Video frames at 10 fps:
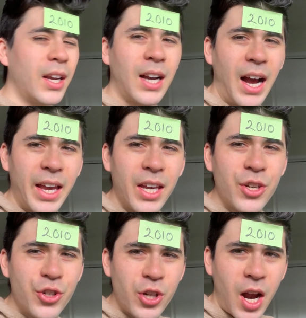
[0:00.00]
A guy
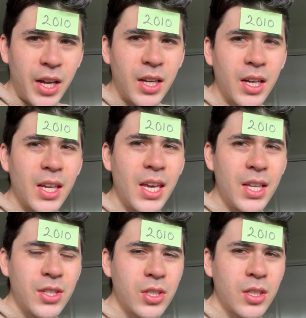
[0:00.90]
in China
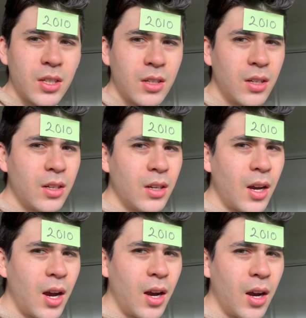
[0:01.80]
eats
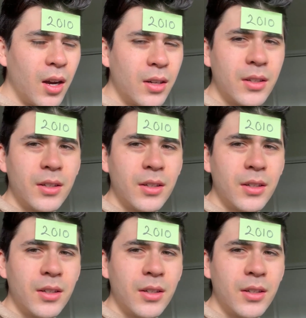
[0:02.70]
a